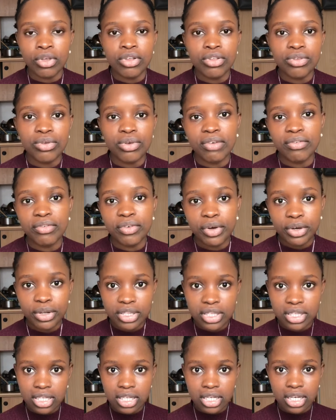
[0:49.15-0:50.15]
So I've
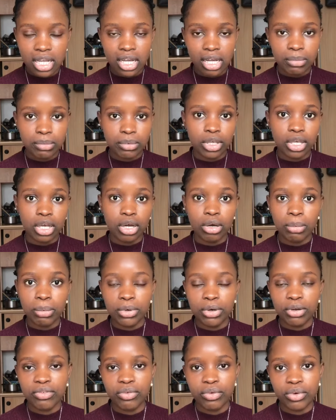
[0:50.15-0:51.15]
gotten a
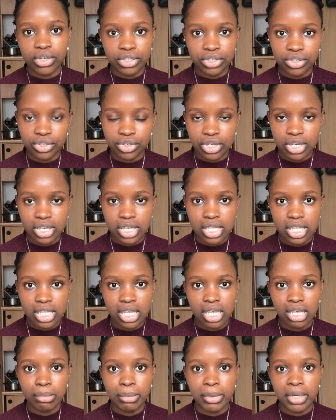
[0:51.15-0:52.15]
couple of questions
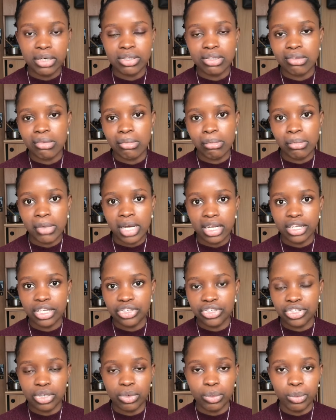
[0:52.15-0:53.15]
about
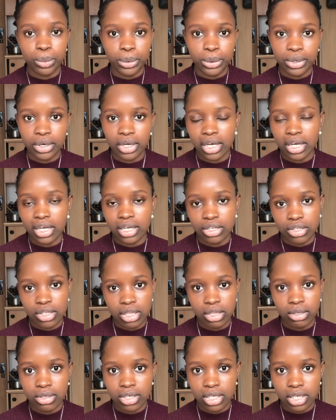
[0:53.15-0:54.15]
managing work and
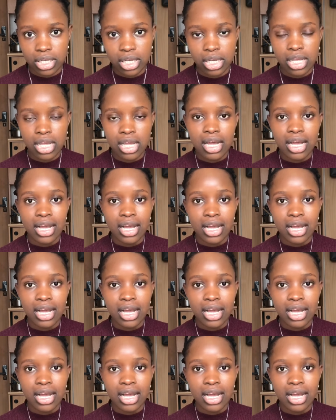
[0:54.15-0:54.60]
study